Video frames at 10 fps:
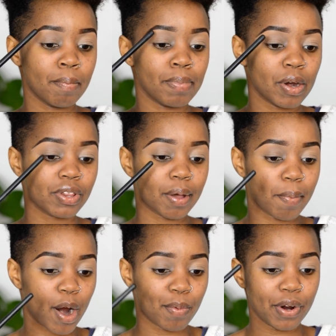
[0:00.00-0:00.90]
below the
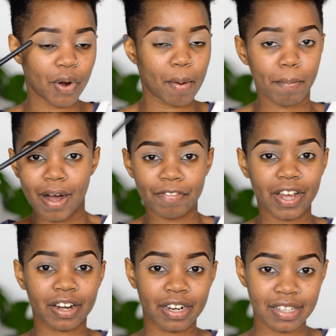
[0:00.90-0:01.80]
brow bone or above
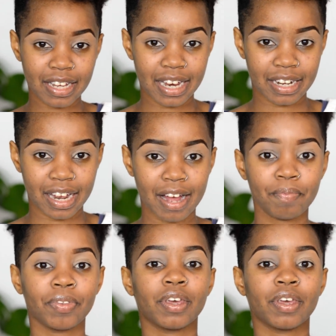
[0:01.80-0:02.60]
the crease area?